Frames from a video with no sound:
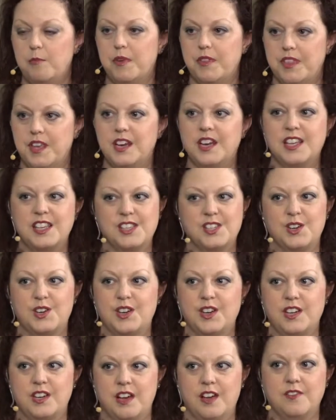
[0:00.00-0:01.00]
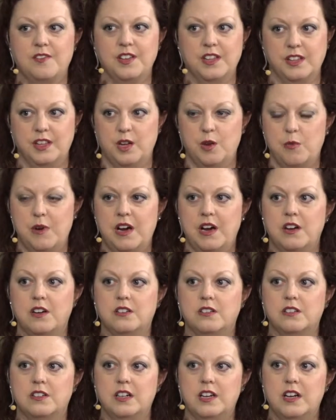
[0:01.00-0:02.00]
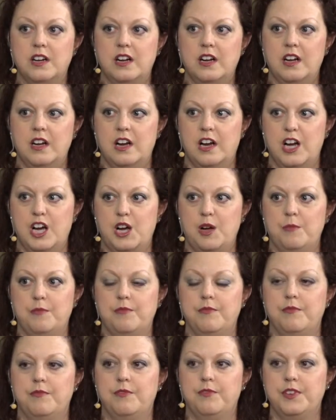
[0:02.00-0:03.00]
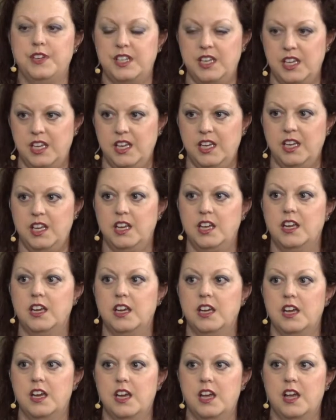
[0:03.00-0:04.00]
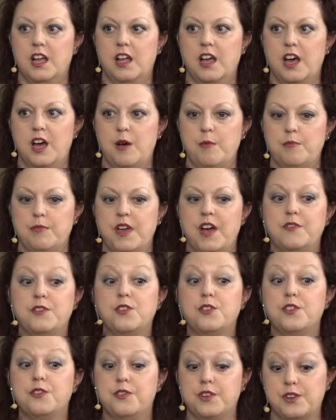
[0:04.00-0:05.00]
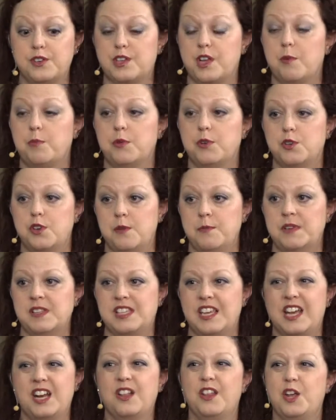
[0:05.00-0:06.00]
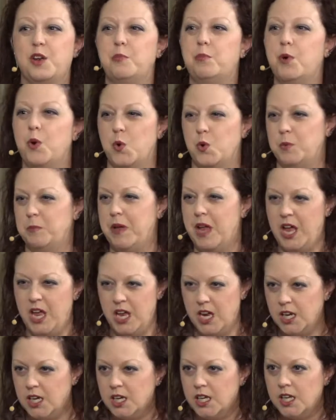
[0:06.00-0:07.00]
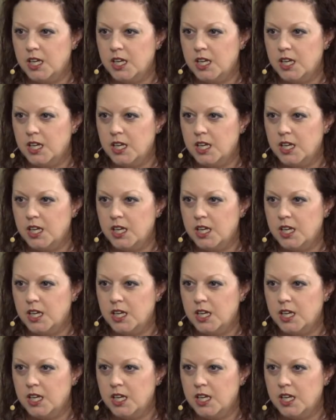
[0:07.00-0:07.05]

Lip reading: But then I started not feeling well, fatigue. After the first couple of treatments, I had a lot of bone pain.